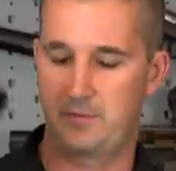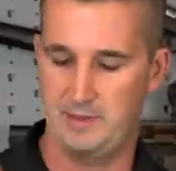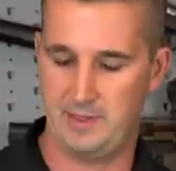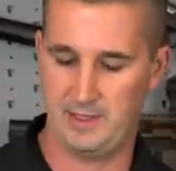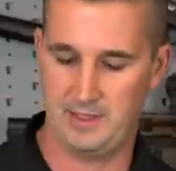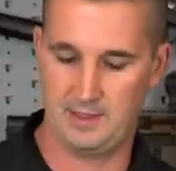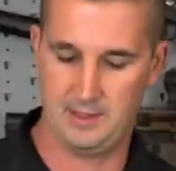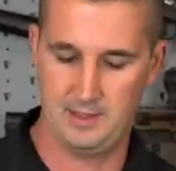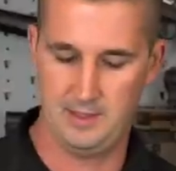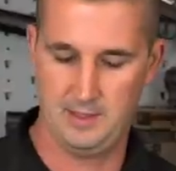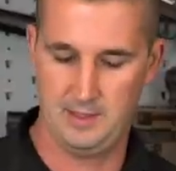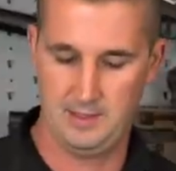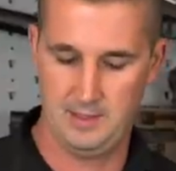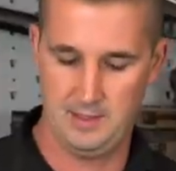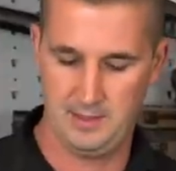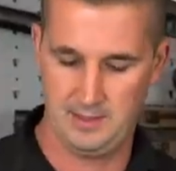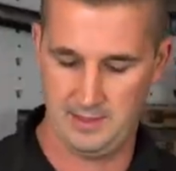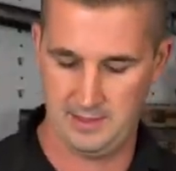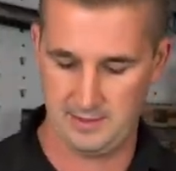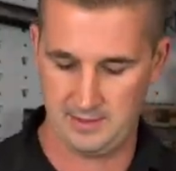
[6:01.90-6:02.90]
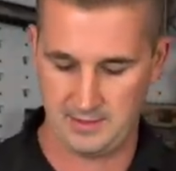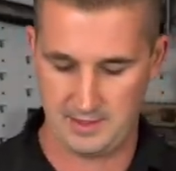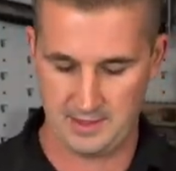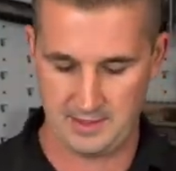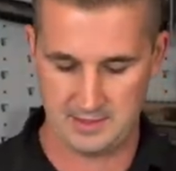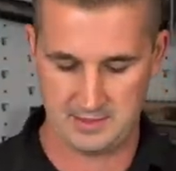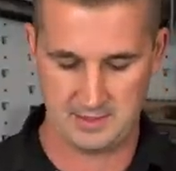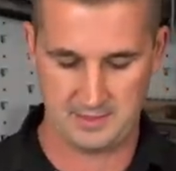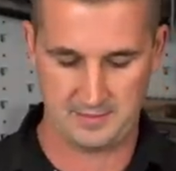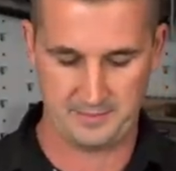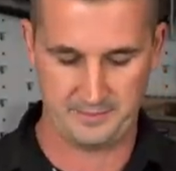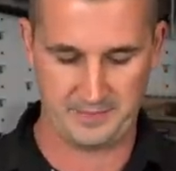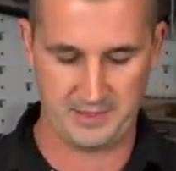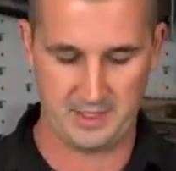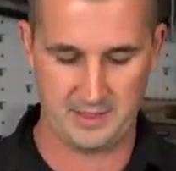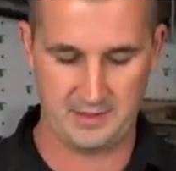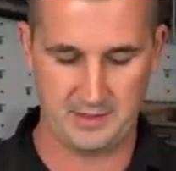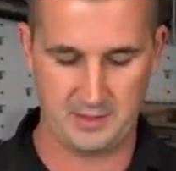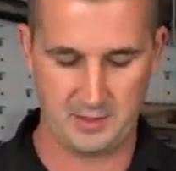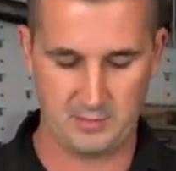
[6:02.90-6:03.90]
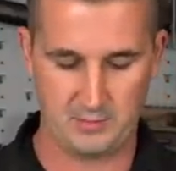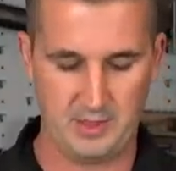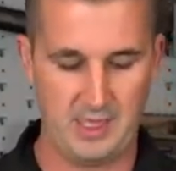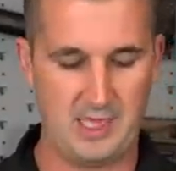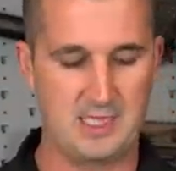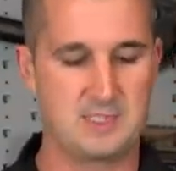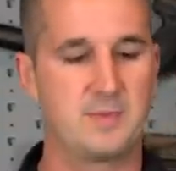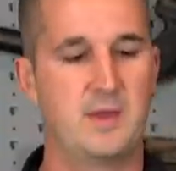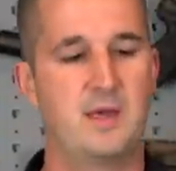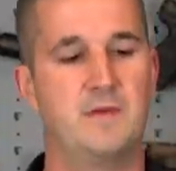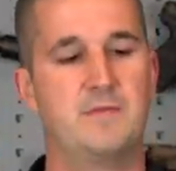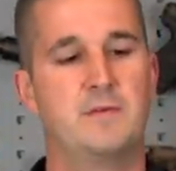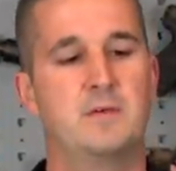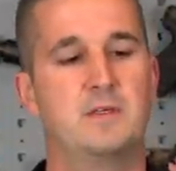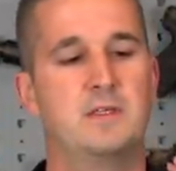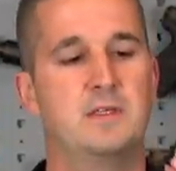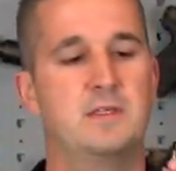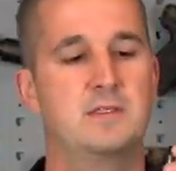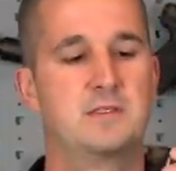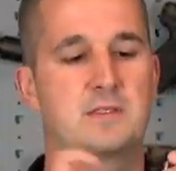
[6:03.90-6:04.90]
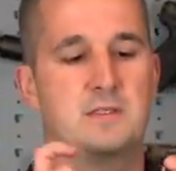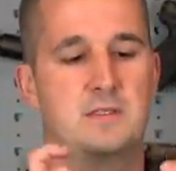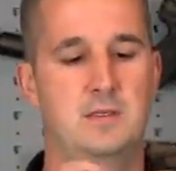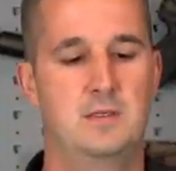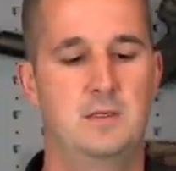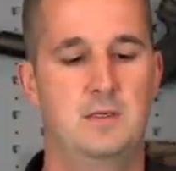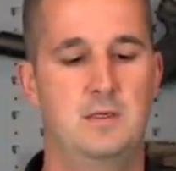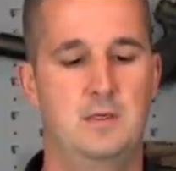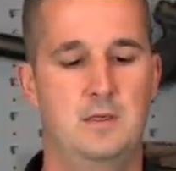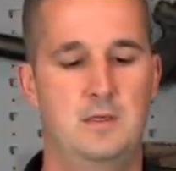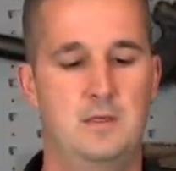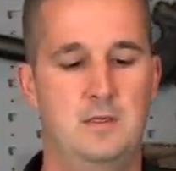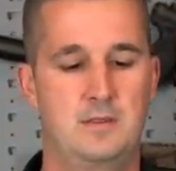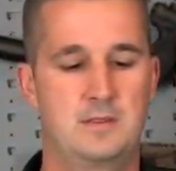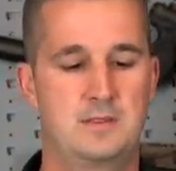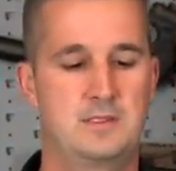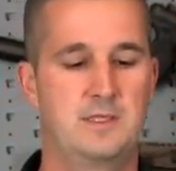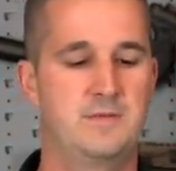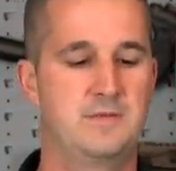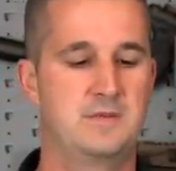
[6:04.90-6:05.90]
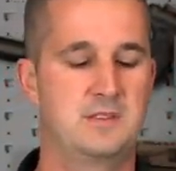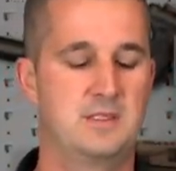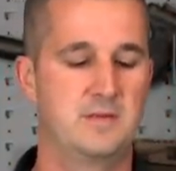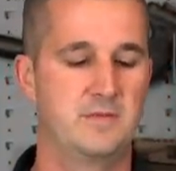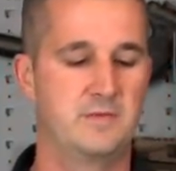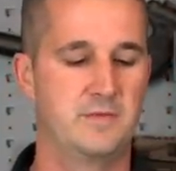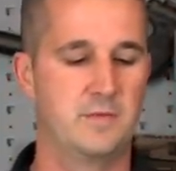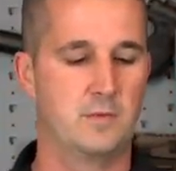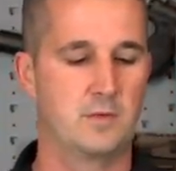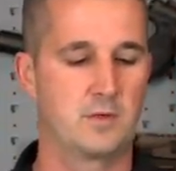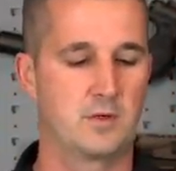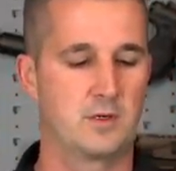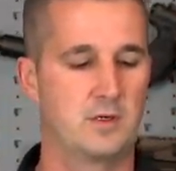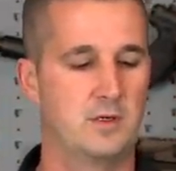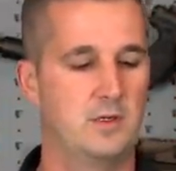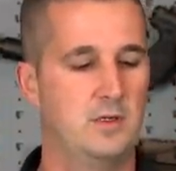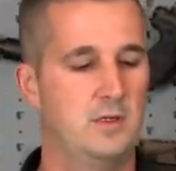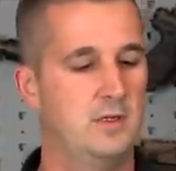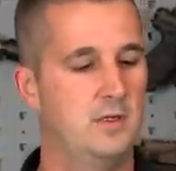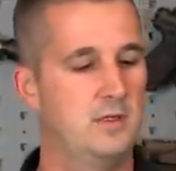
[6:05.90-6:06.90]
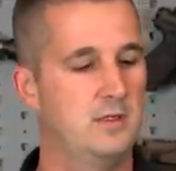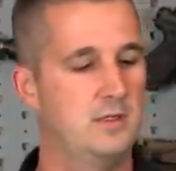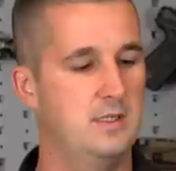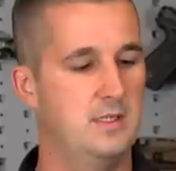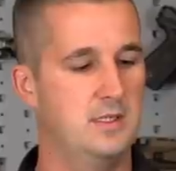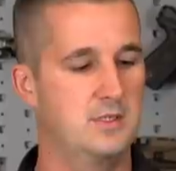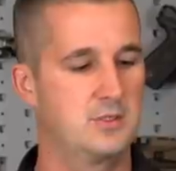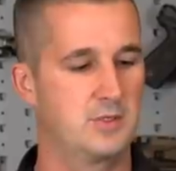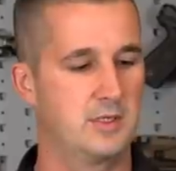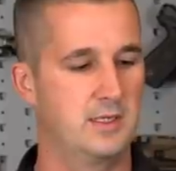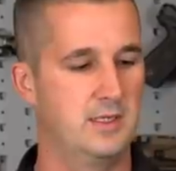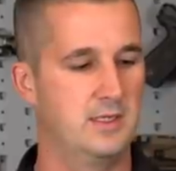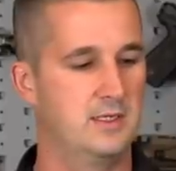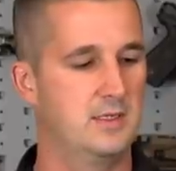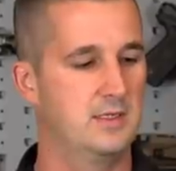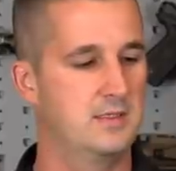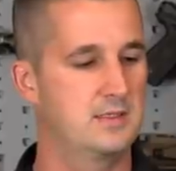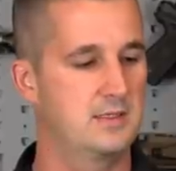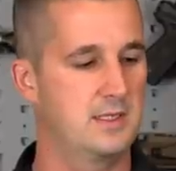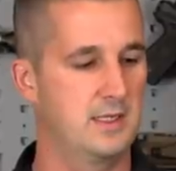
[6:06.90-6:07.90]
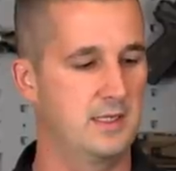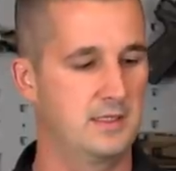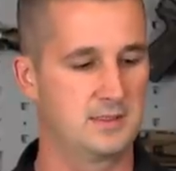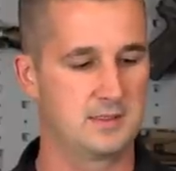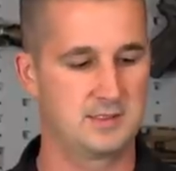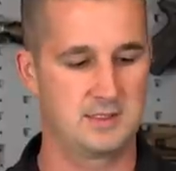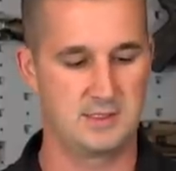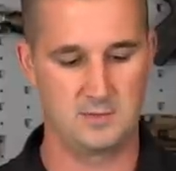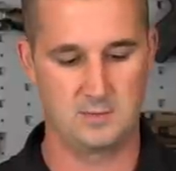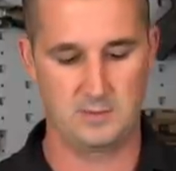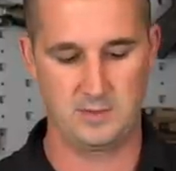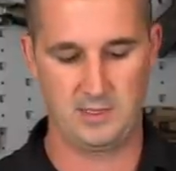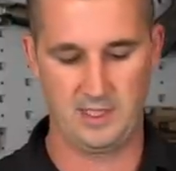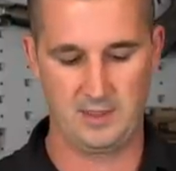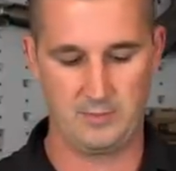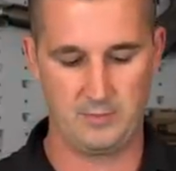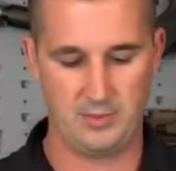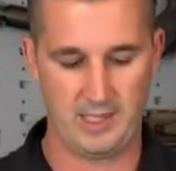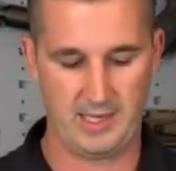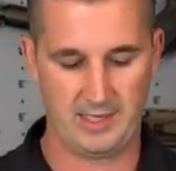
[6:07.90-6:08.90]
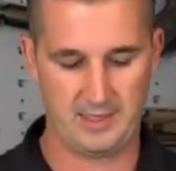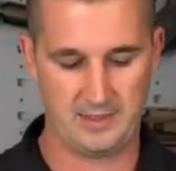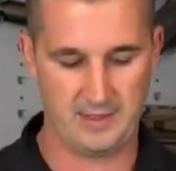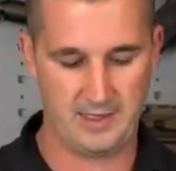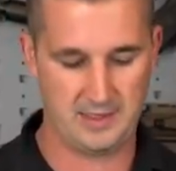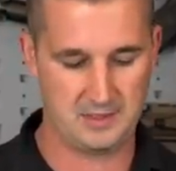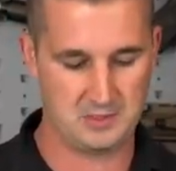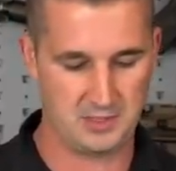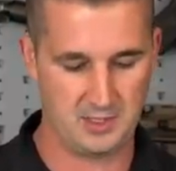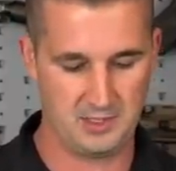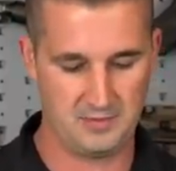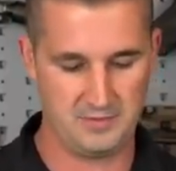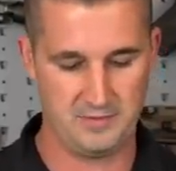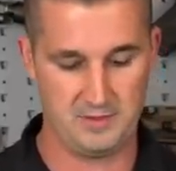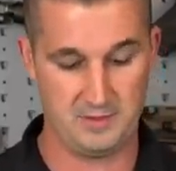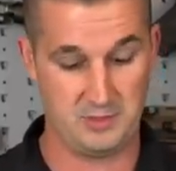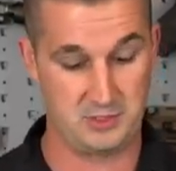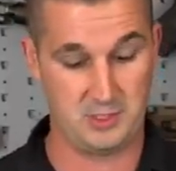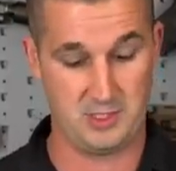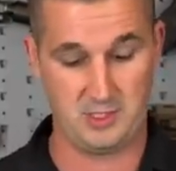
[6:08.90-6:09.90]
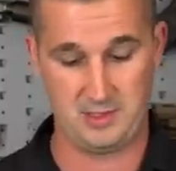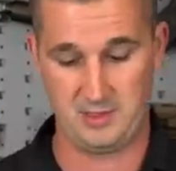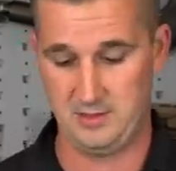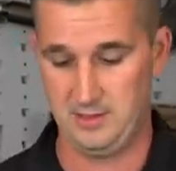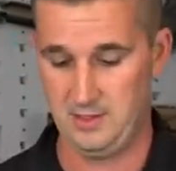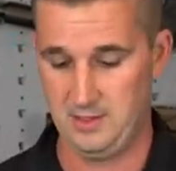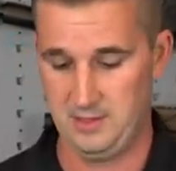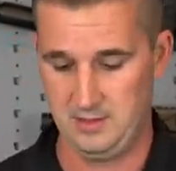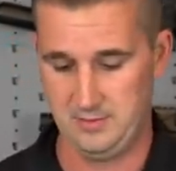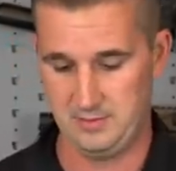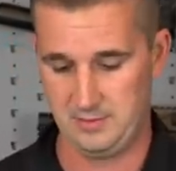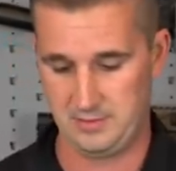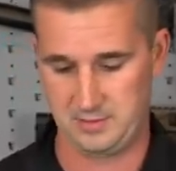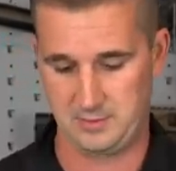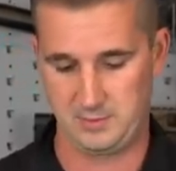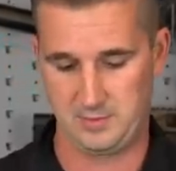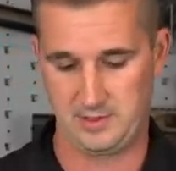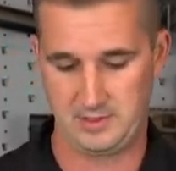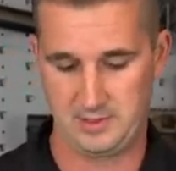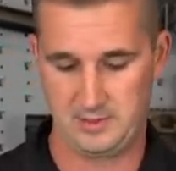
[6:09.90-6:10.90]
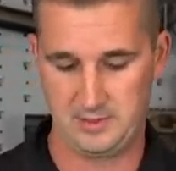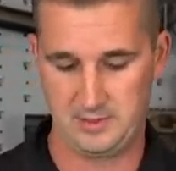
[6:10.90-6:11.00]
3 anodizing. And then your blast baffle is 174 heat treated stainless steel with a black nitride finish on it looks really